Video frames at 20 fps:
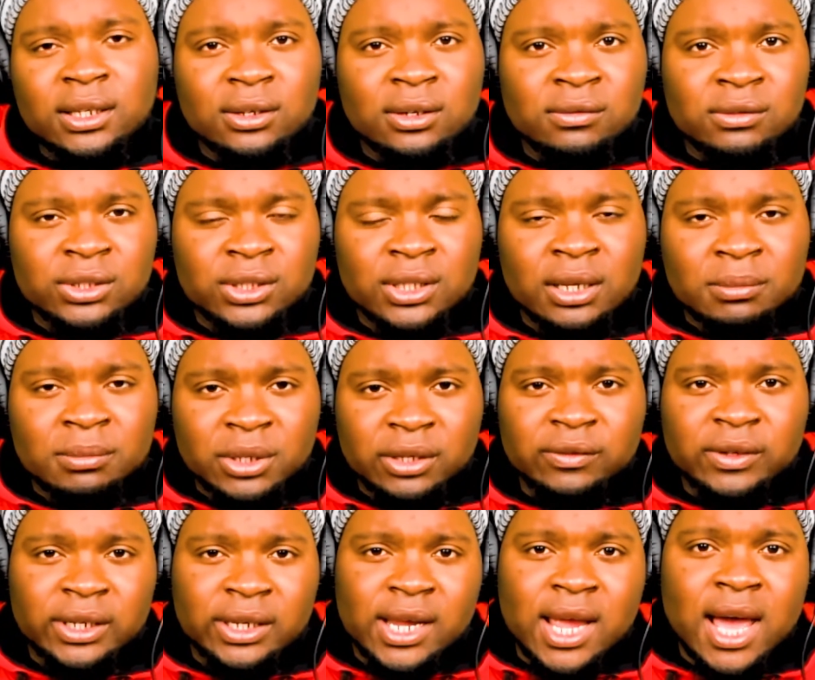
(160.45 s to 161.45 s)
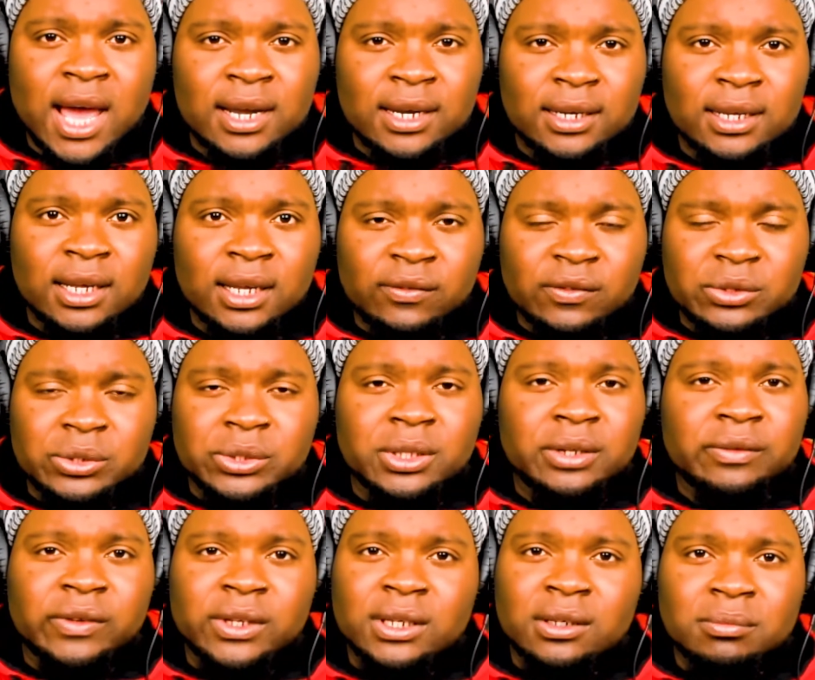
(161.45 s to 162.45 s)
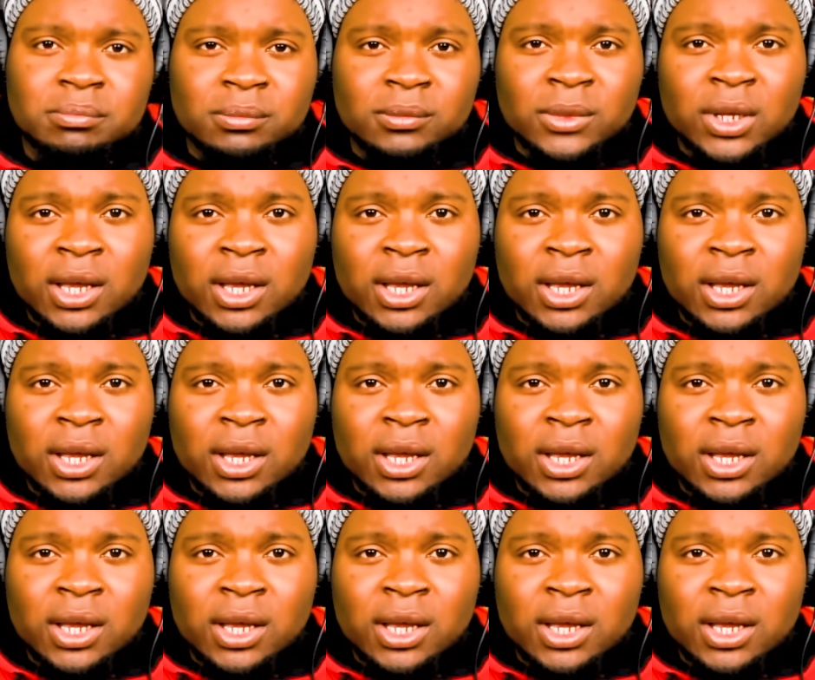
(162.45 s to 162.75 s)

obviously I'm living in Canada, if I was living in